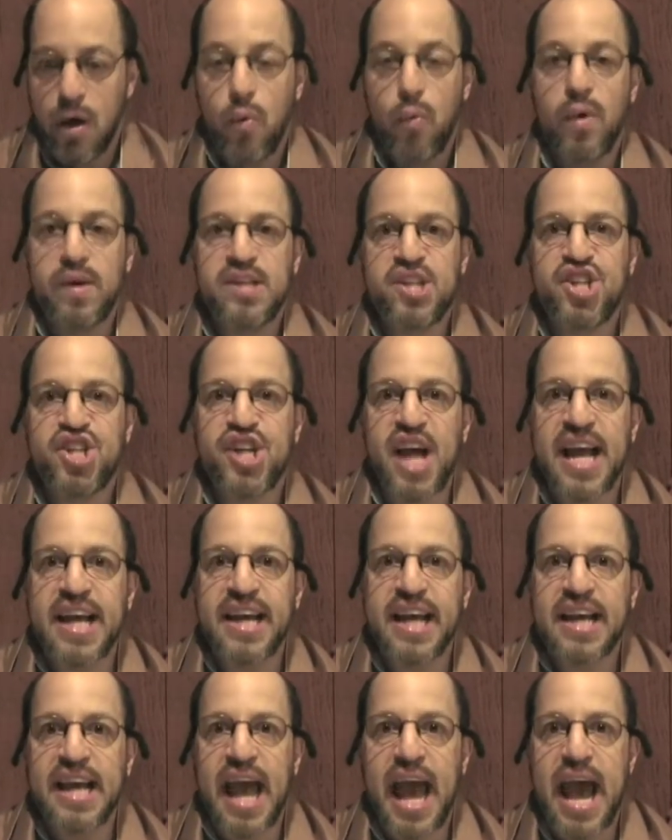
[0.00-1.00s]
With
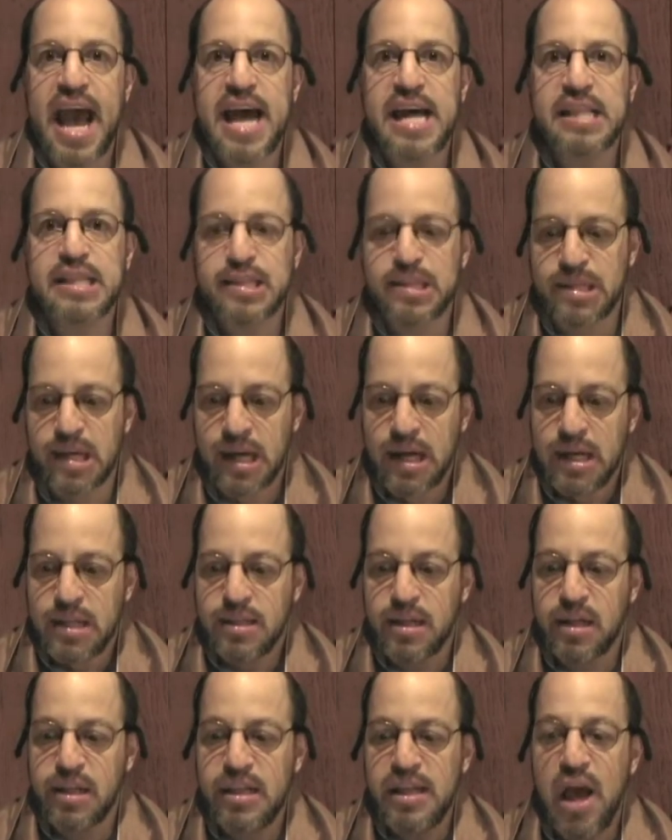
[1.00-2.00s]
shaking hands,
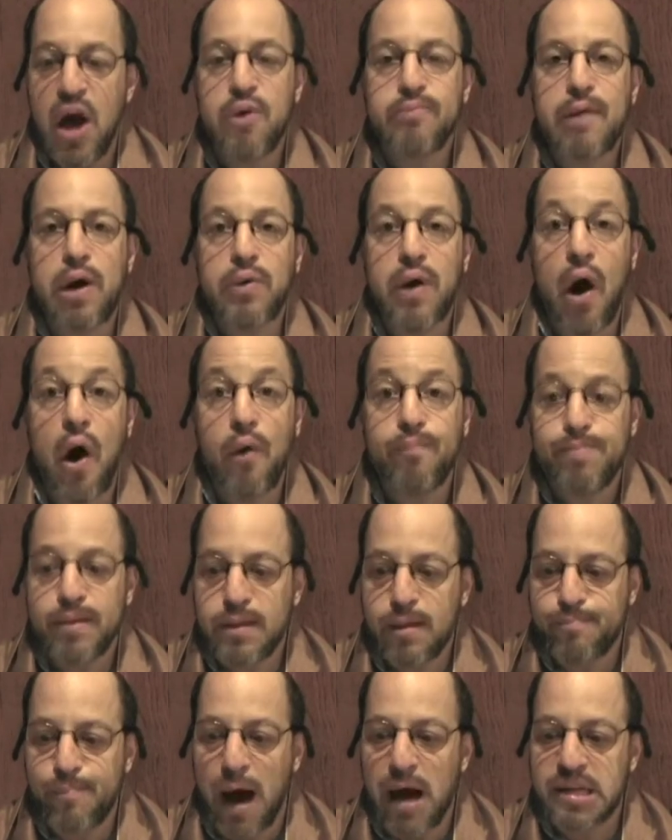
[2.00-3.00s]
little Yomo opened
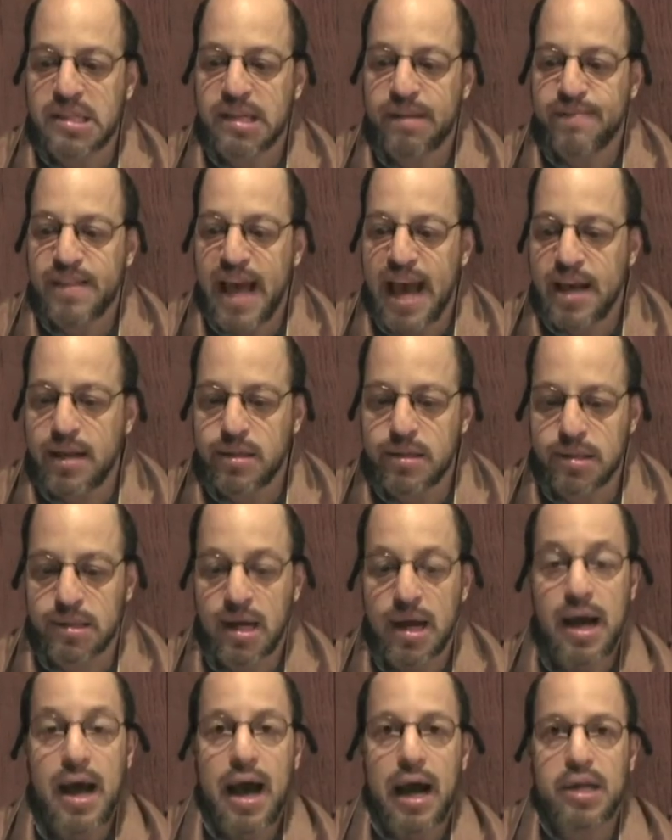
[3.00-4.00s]
the box of nails
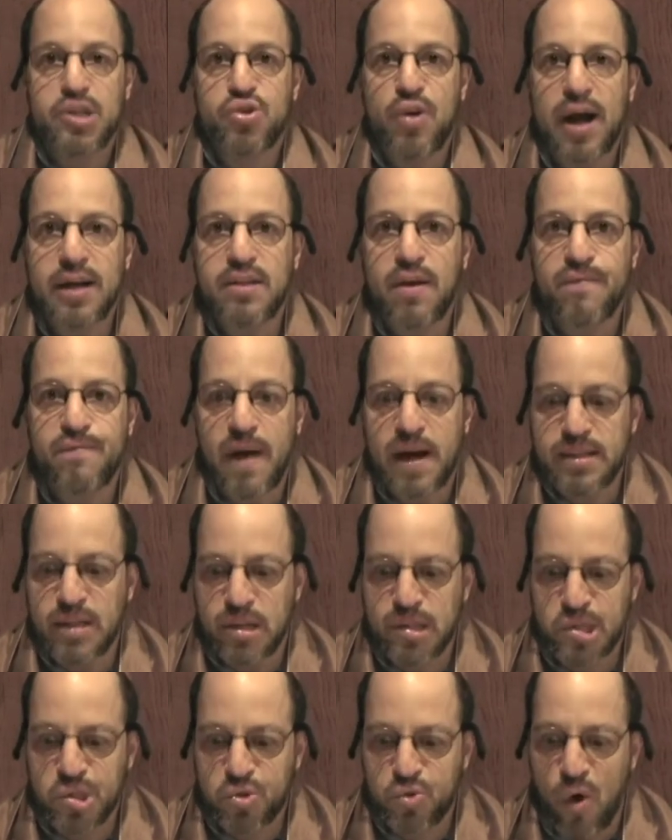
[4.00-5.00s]
and tried to find a
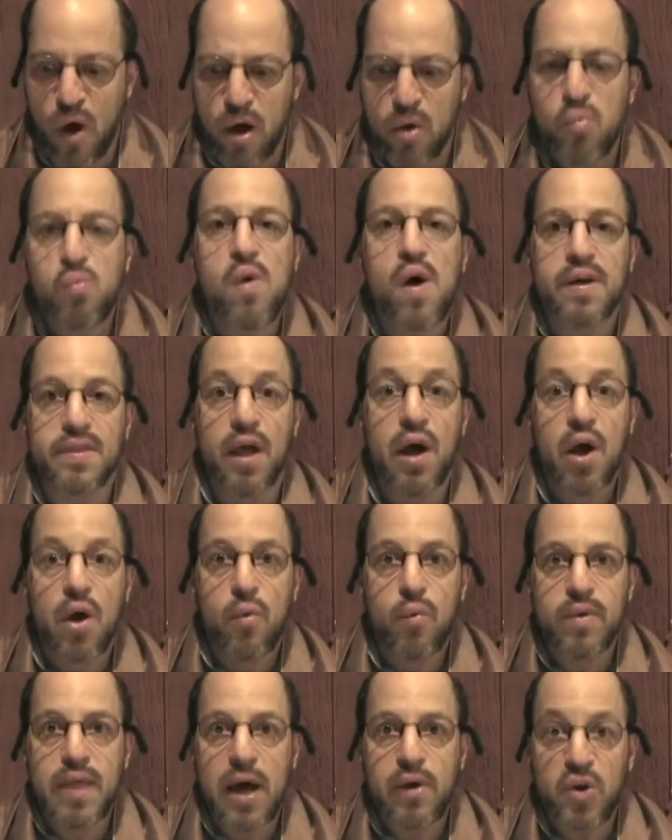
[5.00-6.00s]
strong one
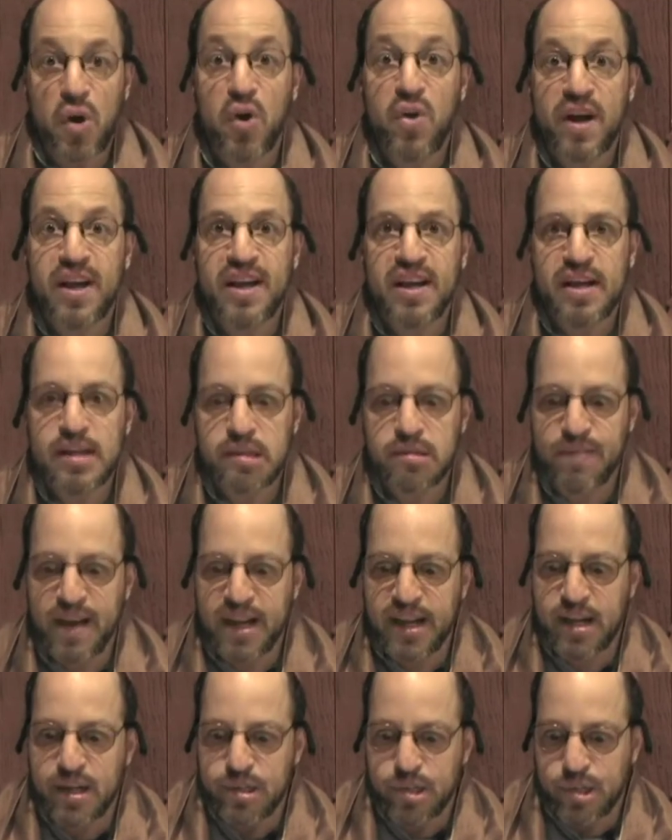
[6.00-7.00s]
without hurting his
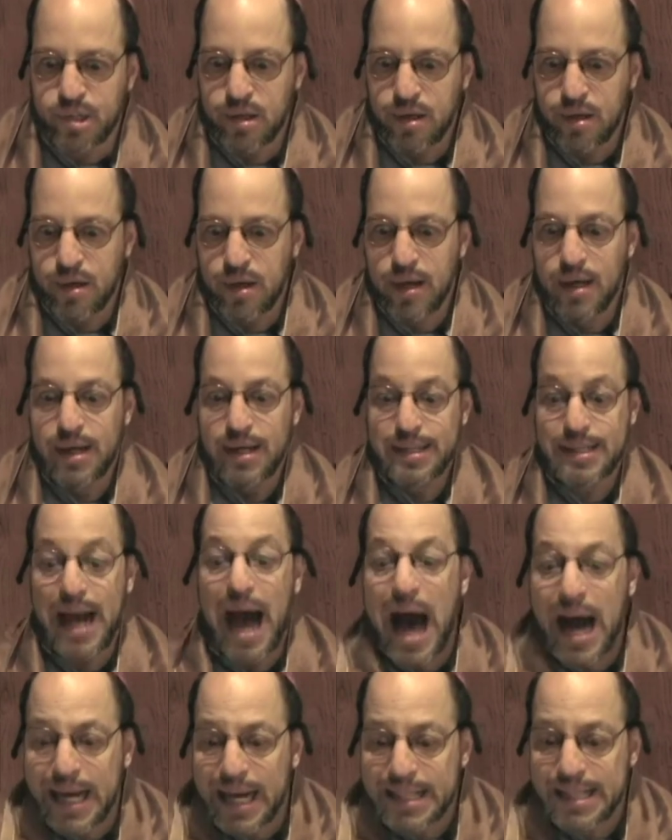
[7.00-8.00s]
fingers.
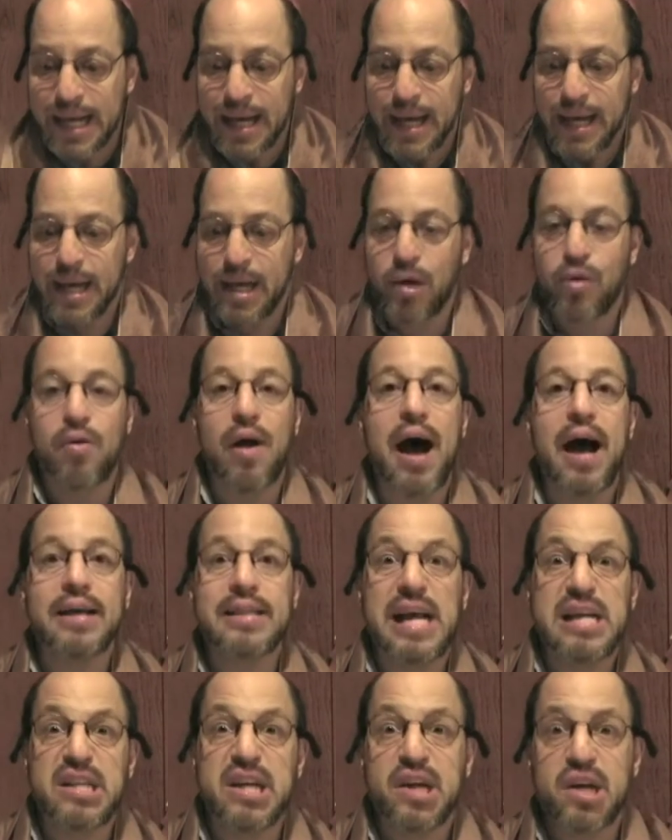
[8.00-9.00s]
Got it, he cried
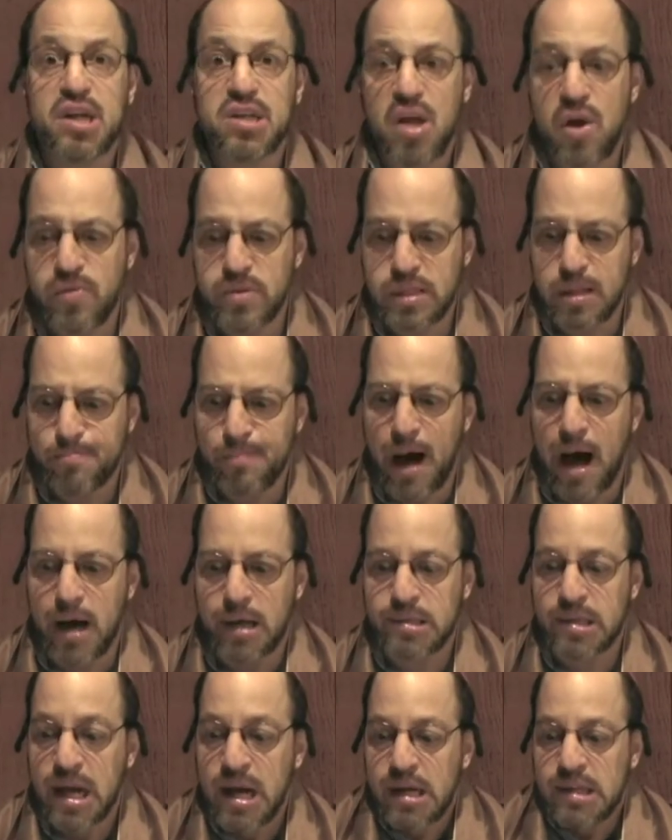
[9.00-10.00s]
as he closed the
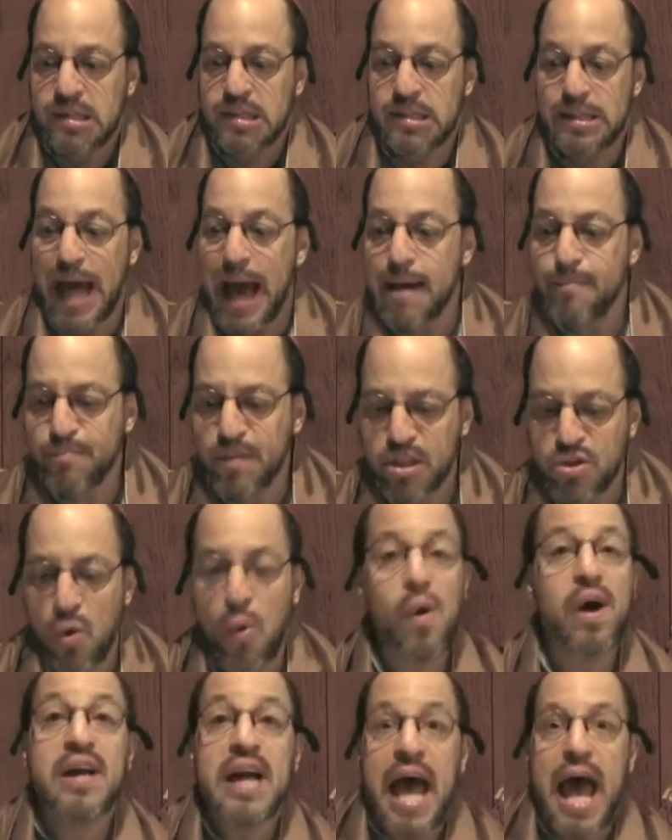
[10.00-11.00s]
box, slammed the
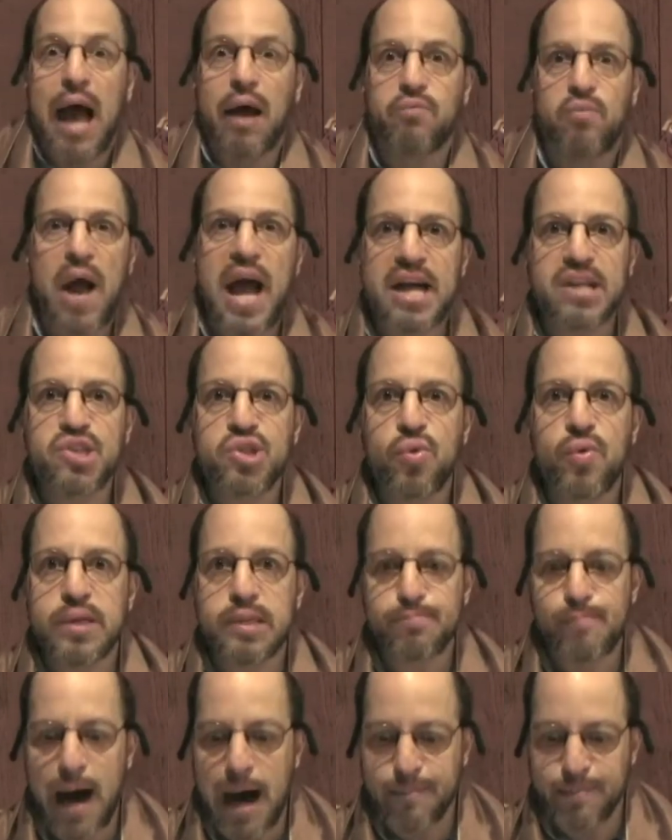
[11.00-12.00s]
door, and ran to
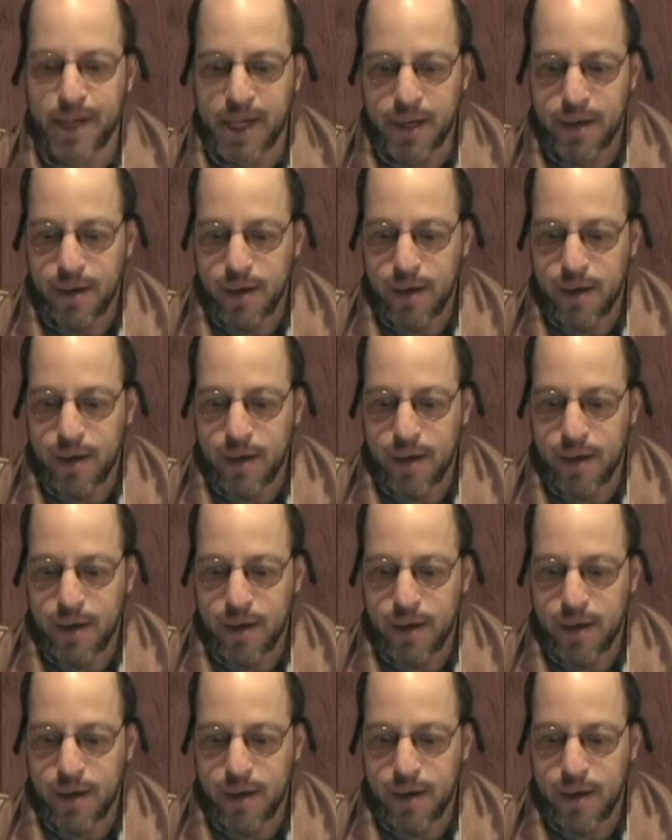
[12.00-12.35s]
his mommy.